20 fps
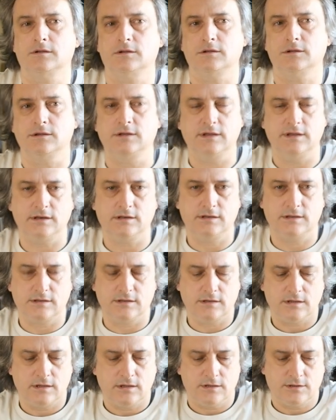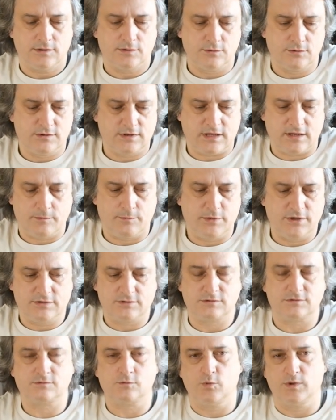need to take
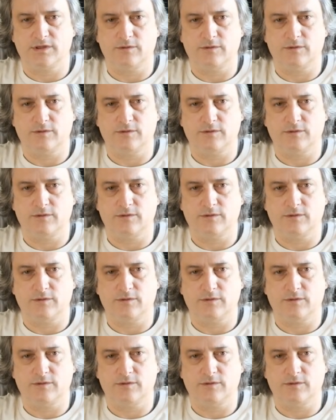pictures